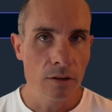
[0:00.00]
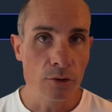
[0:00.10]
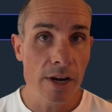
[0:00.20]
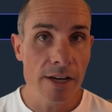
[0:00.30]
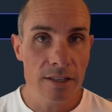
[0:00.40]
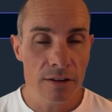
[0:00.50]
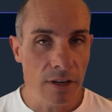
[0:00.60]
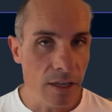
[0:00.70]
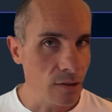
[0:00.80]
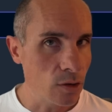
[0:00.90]
the
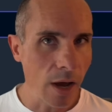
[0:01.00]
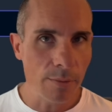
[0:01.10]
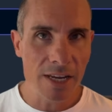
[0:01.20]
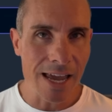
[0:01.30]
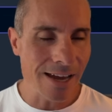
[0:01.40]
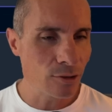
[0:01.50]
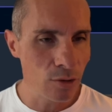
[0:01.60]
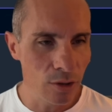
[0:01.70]
creativity, so how many extra